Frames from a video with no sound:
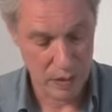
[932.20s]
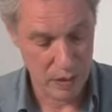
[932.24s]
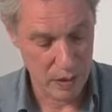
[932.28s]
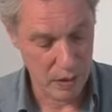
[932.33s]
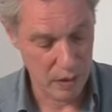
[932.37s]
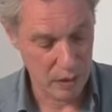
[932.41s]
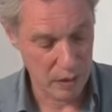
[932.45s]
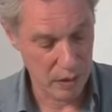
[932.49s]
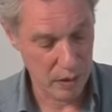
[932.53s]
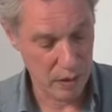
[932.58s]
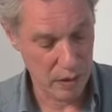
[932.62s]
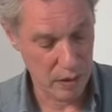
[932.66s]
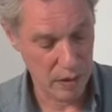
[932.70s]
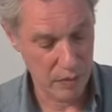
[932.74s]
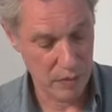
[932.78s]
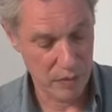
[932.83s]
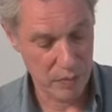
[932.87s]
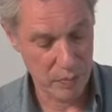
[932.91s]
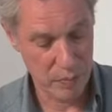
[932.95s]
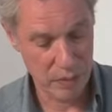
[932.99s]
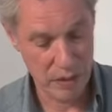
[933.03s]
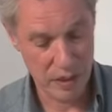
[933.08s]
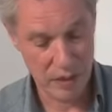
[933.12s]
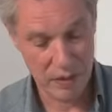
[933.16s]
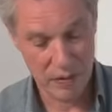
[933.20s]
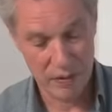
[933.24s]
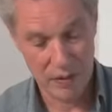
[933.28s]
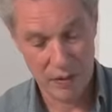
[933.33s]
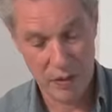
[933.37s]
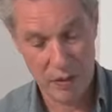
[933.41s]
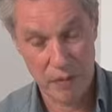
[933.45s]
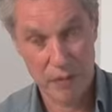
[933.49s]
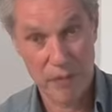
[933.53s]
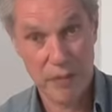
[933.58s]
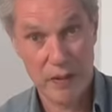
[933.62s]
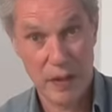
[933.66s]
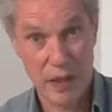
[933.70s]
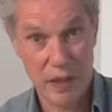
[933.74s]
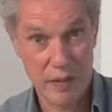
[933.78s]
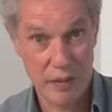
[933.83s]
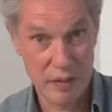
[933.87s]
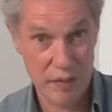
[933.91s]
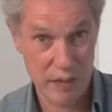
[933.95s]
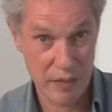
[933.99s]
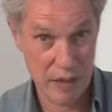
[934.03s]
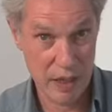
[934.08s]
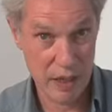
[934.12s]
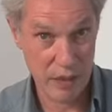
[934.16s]
And and close the base so it finds
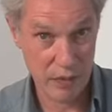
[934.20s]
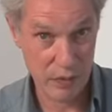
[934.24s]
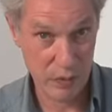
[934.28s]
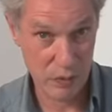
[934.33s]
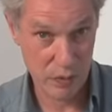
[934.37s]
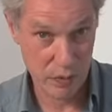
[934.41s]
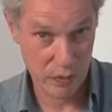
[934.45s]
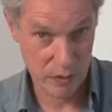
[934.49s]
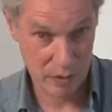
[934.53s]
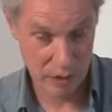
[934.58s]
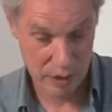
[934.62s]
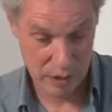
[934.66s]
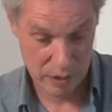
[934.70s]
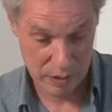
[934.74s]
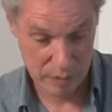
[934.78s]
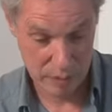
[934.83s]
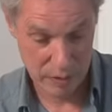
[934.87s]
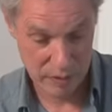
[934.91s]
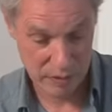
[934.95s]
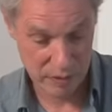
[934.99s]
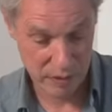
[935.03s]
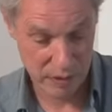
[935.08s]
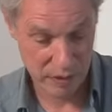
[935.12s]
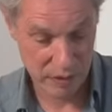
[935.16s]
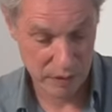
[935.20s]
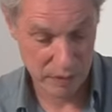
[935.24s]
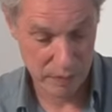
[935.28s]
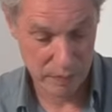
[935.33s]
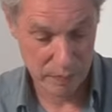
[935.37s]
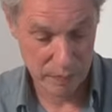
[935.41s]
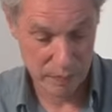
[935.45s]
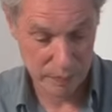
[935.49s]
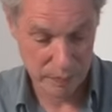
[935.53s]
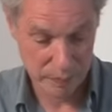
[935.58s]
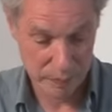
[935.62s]
its natural sticking position.